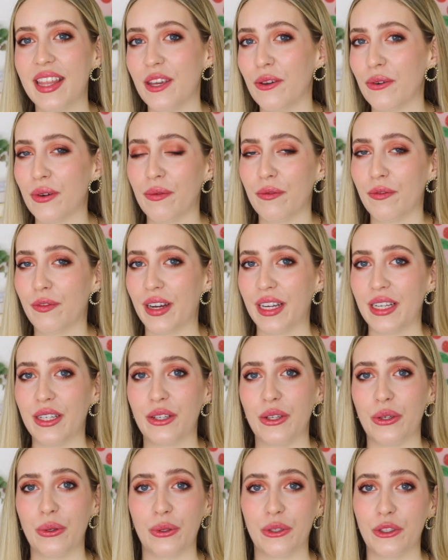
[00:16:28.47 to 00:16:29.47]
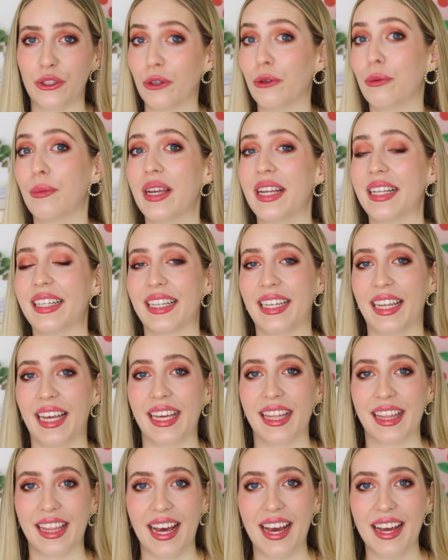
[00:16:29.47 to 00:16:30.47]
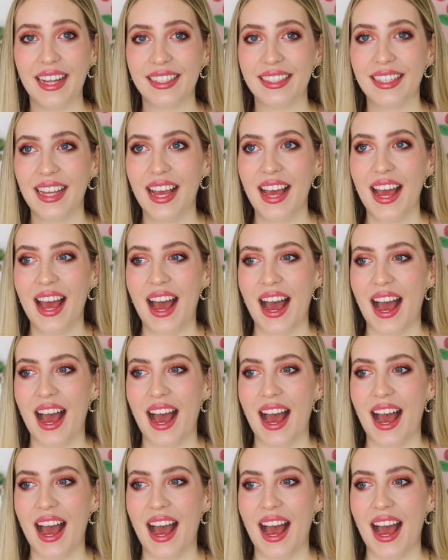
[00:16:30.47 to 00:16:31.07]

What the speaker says: way that you can find your soulmate like that,